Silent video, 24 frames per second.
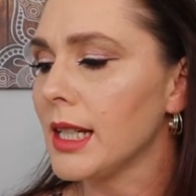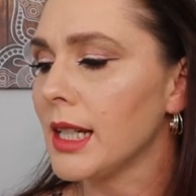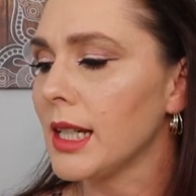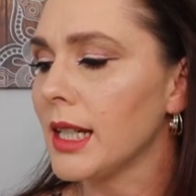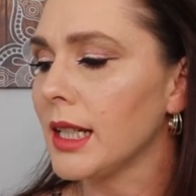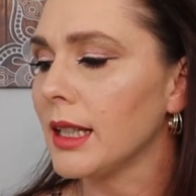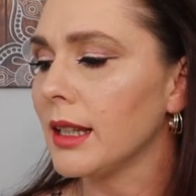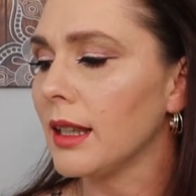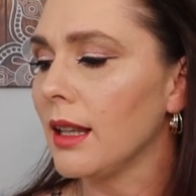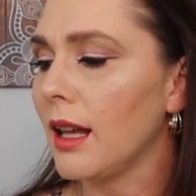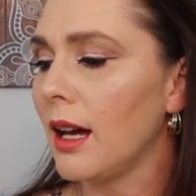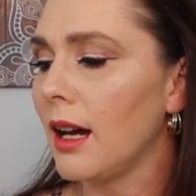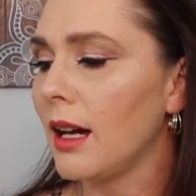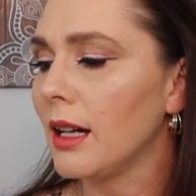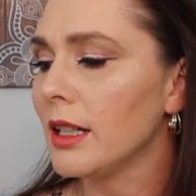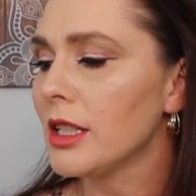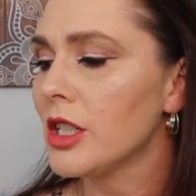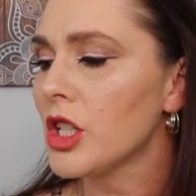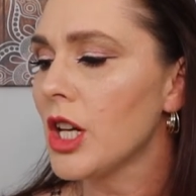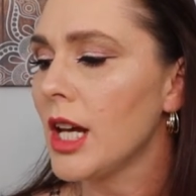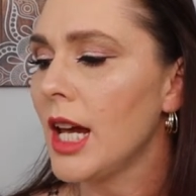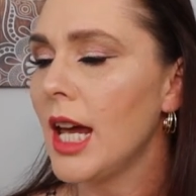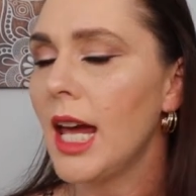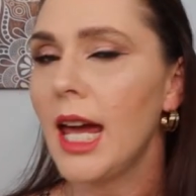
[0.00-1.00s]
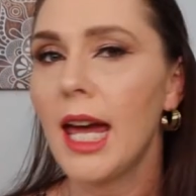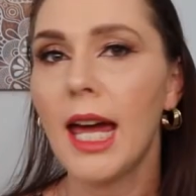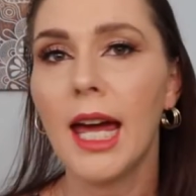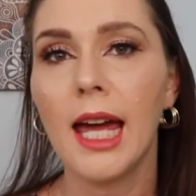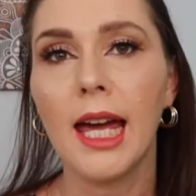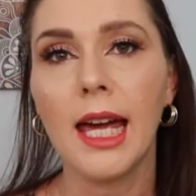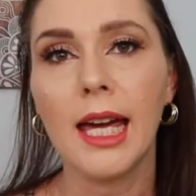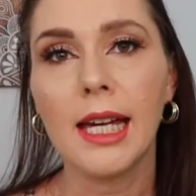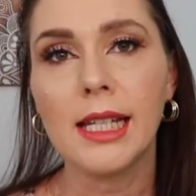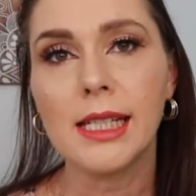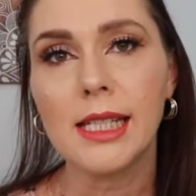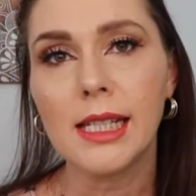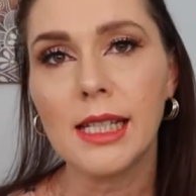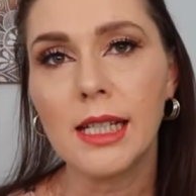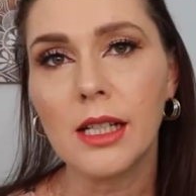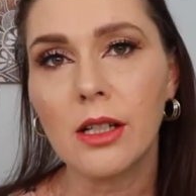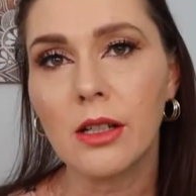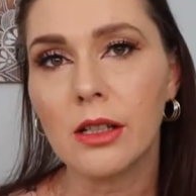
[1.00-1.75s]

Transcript: in Large, and it